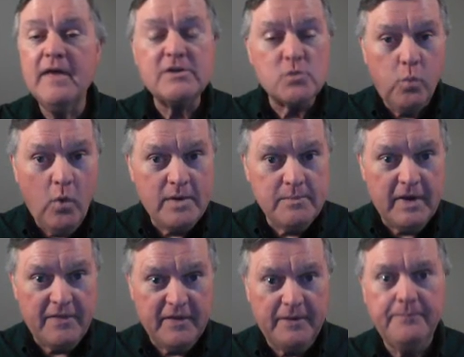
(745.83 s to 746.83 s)
That's one
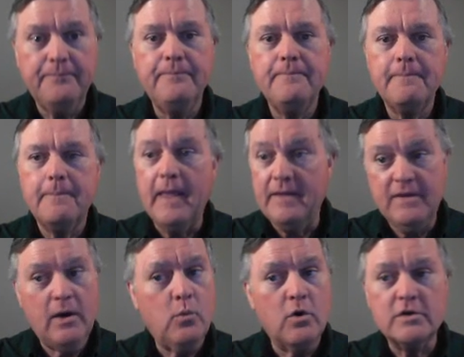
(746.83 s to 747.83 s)
method,
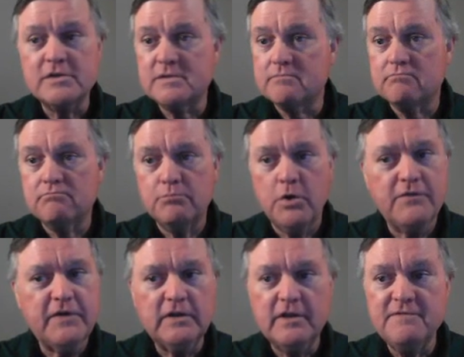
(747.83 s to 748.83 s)
and that works
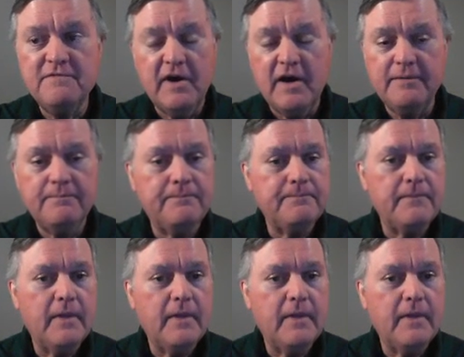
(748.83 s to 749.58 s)
perfectly fine.